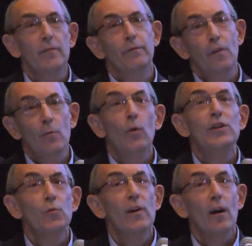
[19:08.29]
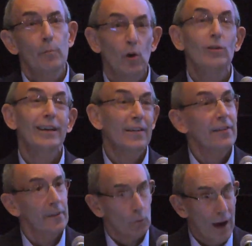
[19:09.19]
from which we are pulling
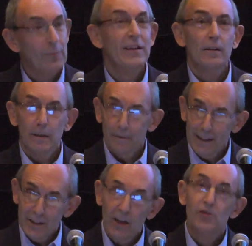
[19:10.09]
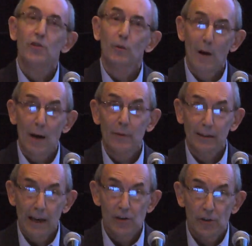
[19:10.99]
the remnant vestigial
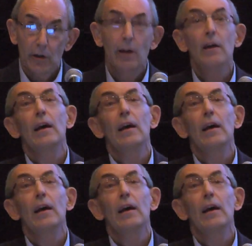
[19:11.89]
population,